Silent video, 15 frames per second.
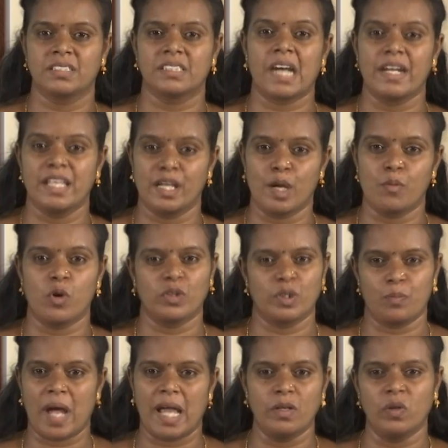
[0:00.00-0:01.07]
studying about the
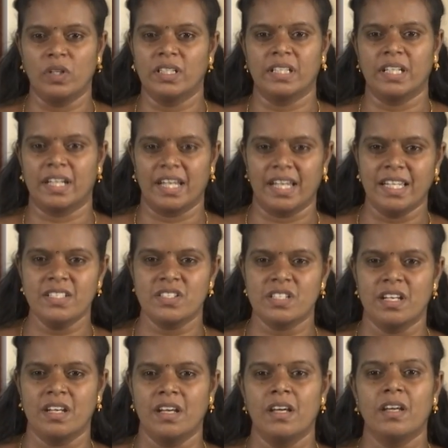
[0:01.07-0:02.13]
Paleolithic age,
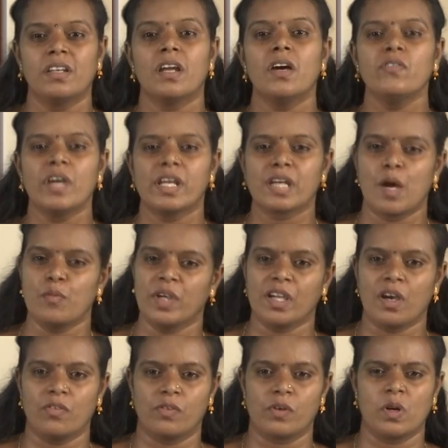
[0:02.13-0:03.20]
now we are coming
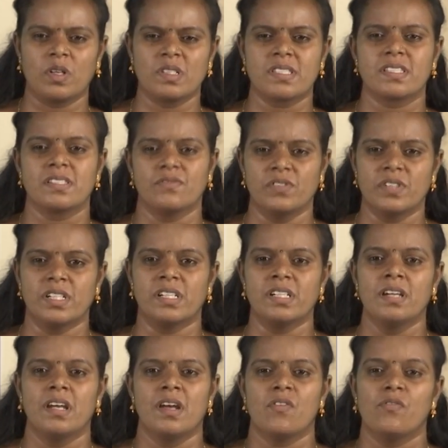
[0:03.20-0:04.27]
across the word
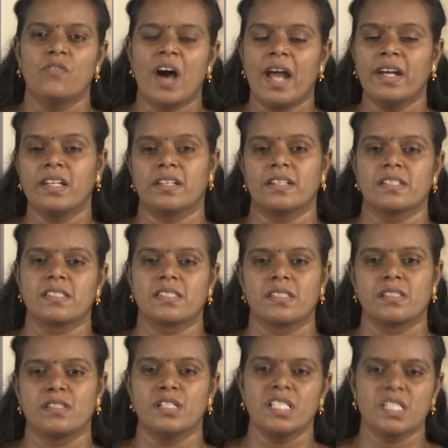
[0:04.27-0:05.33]
wanderers.
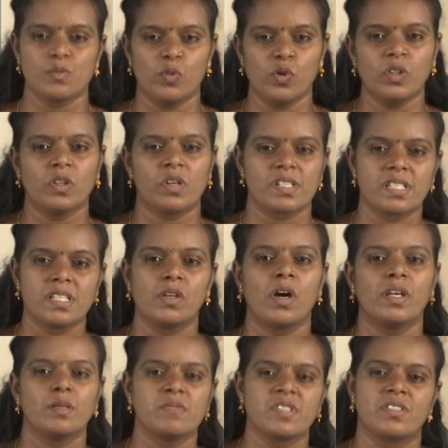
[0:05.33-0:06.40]
These both are
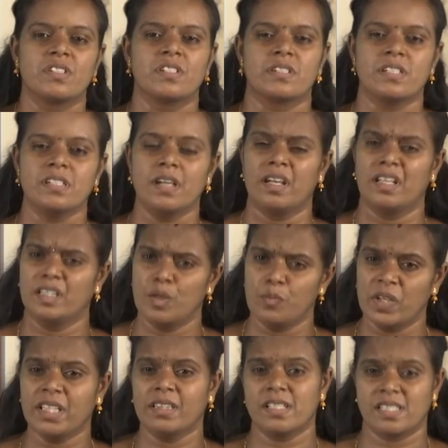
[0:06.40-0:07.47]
synonyms, children. They
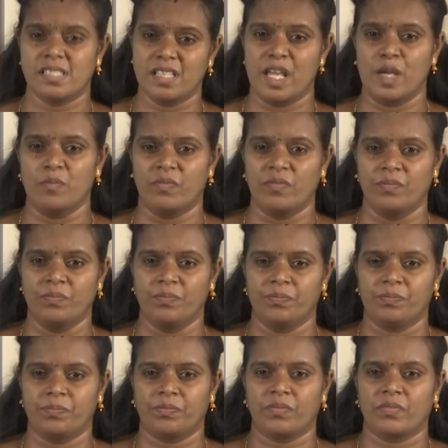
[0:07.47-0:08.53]
mean the same.
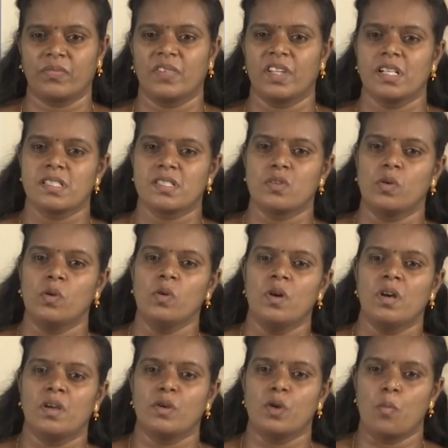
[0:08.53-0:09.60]
So
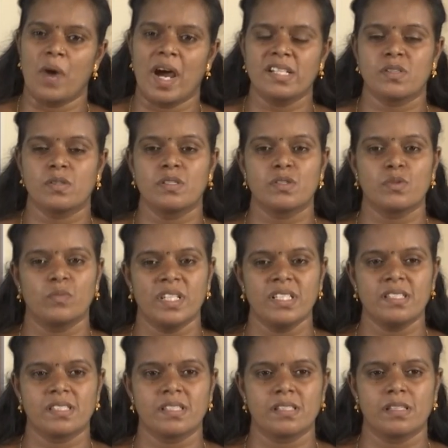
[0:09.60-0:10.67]
nomads also
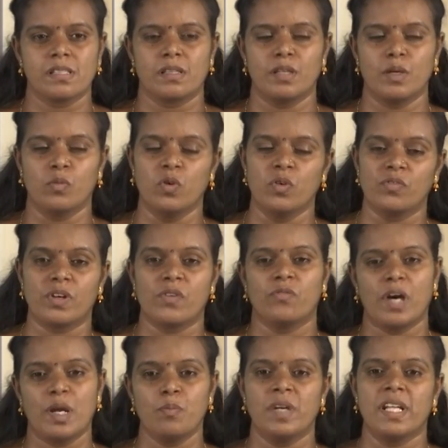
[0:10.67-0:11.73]
means they moved from
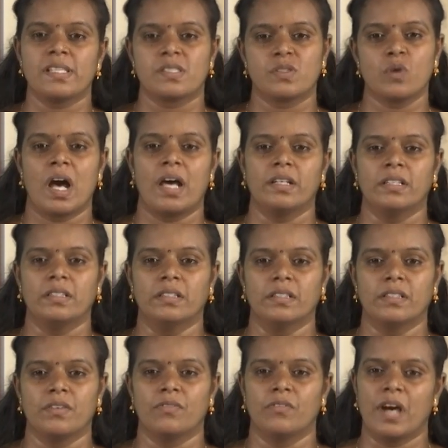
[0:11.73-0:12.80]
one place to another.
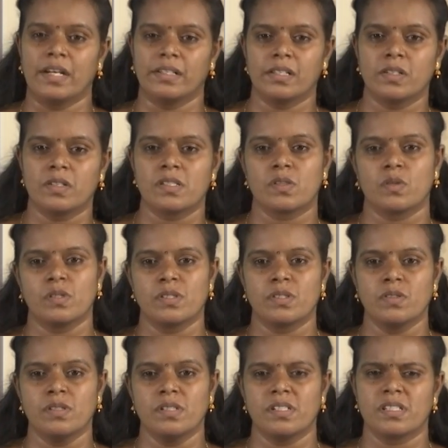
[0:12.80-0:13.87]
Wanderers also,
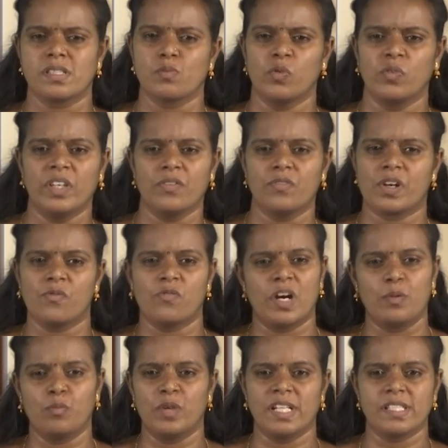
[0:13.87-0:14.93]
it is moving from
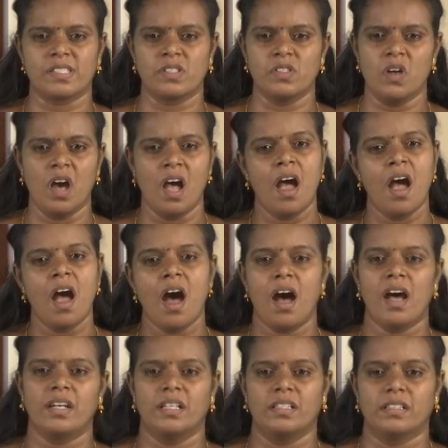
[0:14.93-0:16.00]
one place to
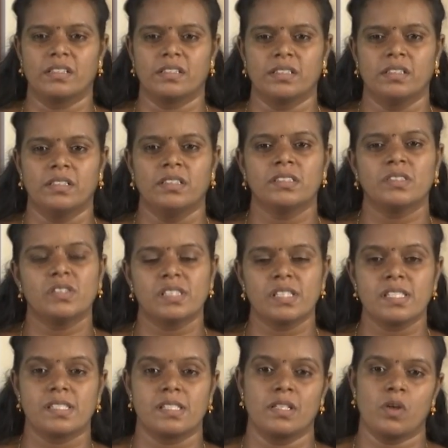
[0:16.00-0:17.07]
another. So it is
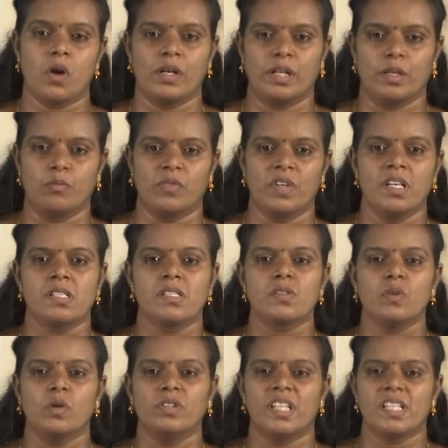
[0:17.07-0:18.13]
synonym.
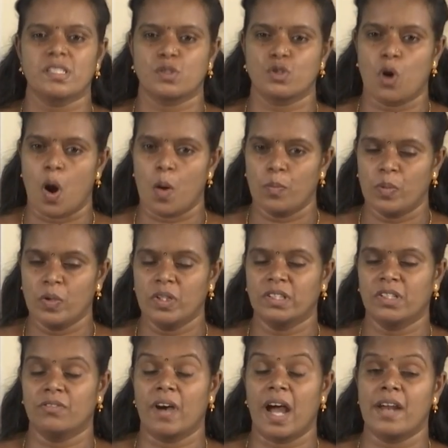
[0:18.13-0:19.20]
So they stopped the
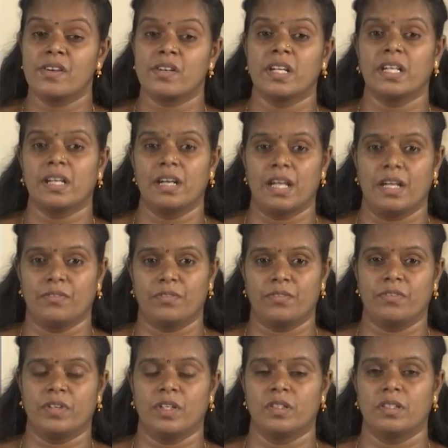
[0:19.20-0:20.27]
wandering
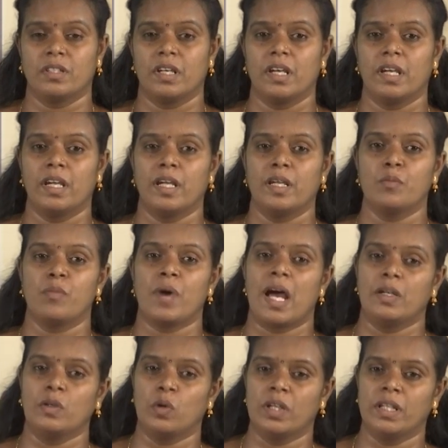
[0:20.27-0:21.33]
life. In
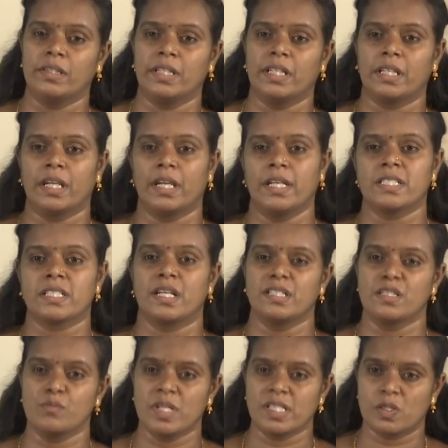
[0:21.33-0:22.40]
Paleolithic age and
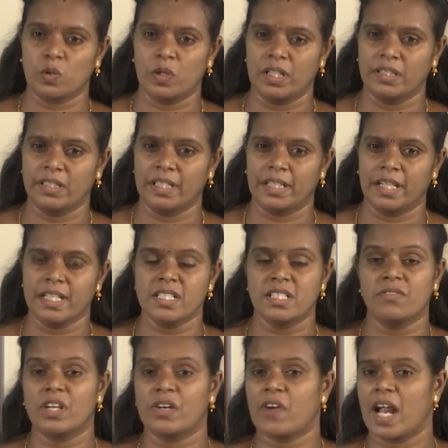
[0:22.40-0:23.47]
in Mesolithic age, they
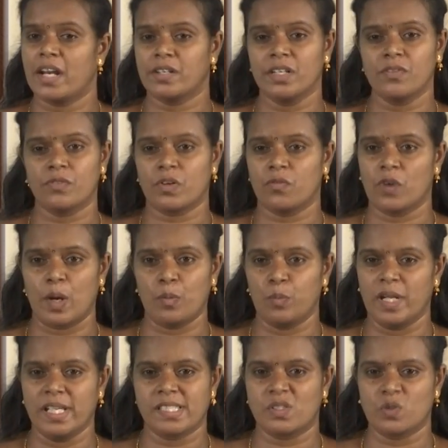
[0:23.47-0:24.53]
were wandering from one
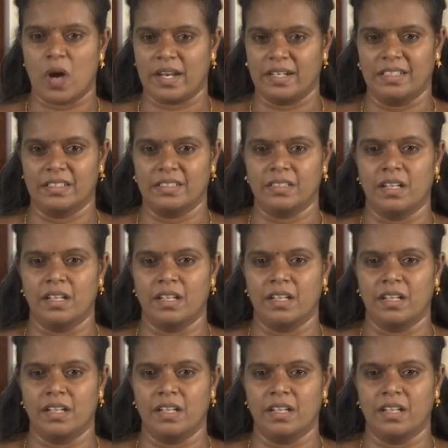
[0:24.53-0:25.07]
place to another.